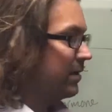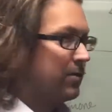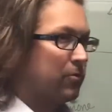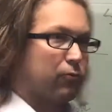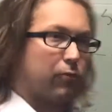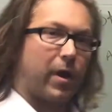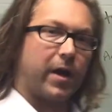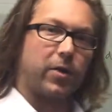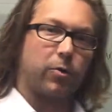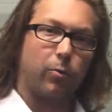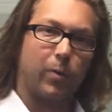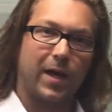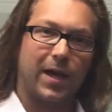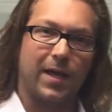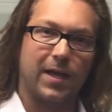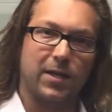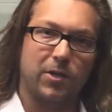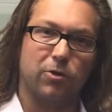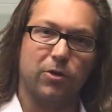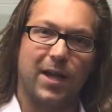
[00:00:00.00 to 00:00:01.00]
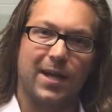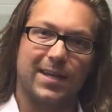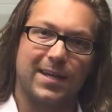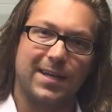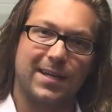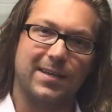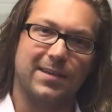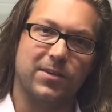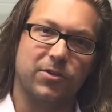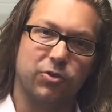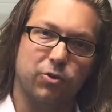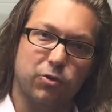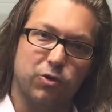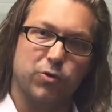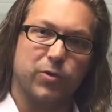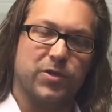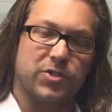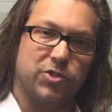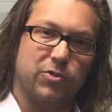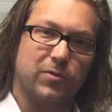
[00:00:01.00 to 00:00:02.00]
right away, you're not getting the
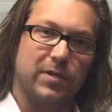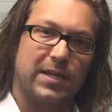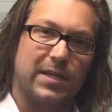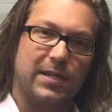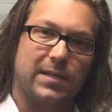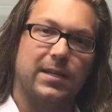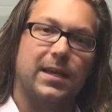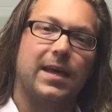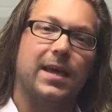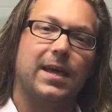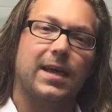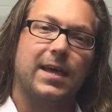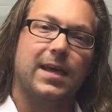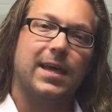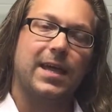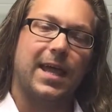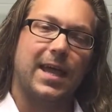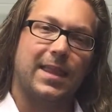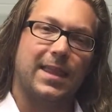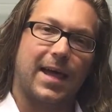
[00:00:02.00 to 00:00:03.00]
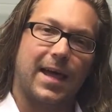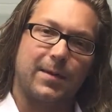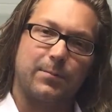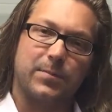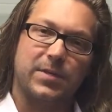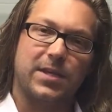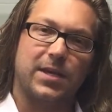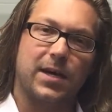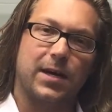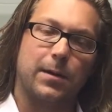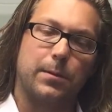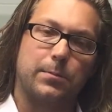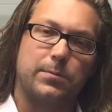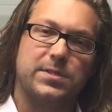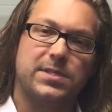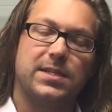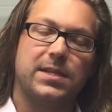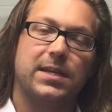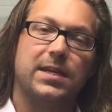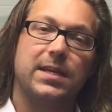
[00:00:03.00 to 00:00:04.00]
nutrients you need. And that
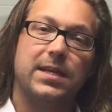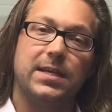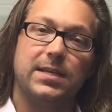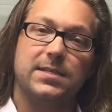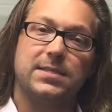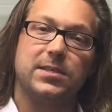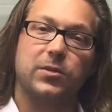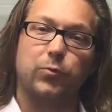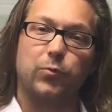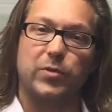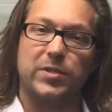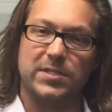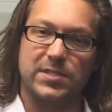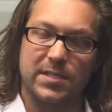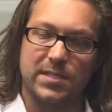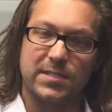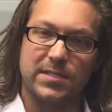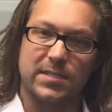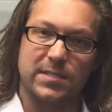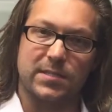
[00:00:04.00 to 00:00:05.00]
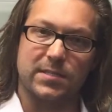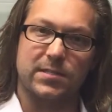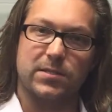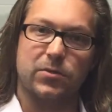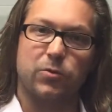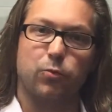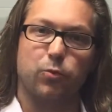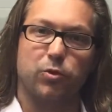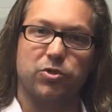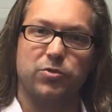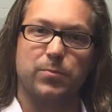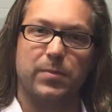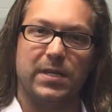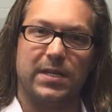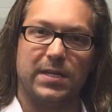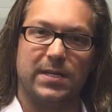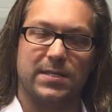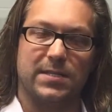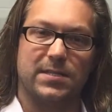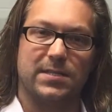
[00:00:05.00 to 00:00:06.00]
becomes insulin resistant, which
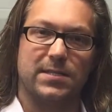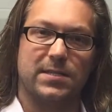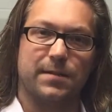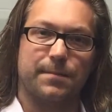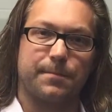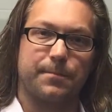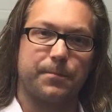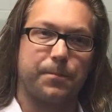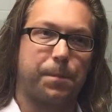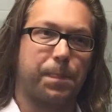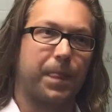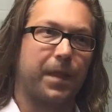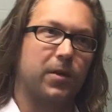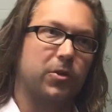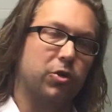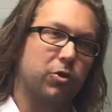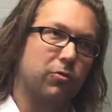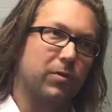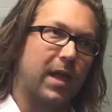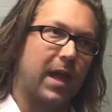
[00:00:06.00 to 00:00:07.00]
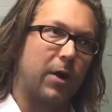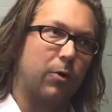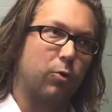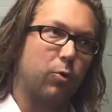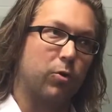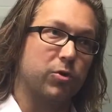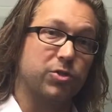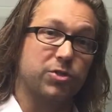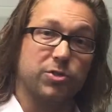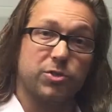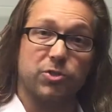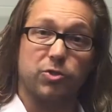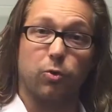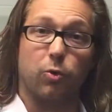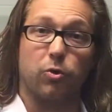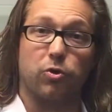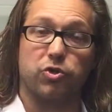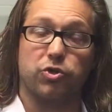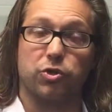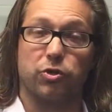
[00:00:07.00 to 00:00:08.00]
means you're now going to
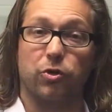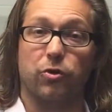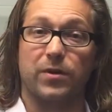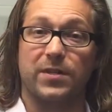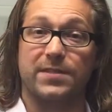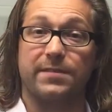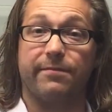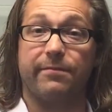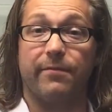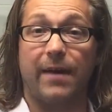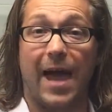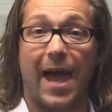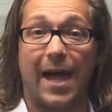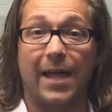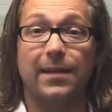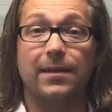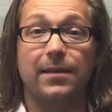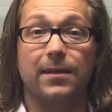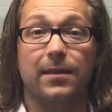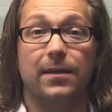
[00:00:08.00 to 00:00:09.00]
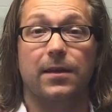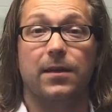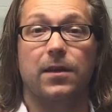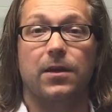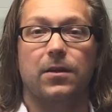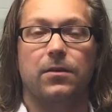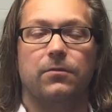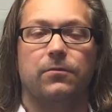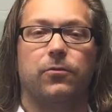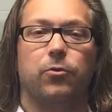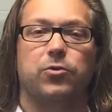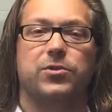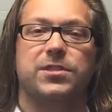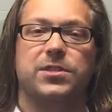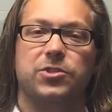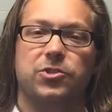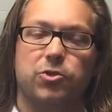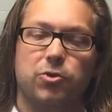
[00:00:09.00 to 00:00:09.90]
store sugar as fat versus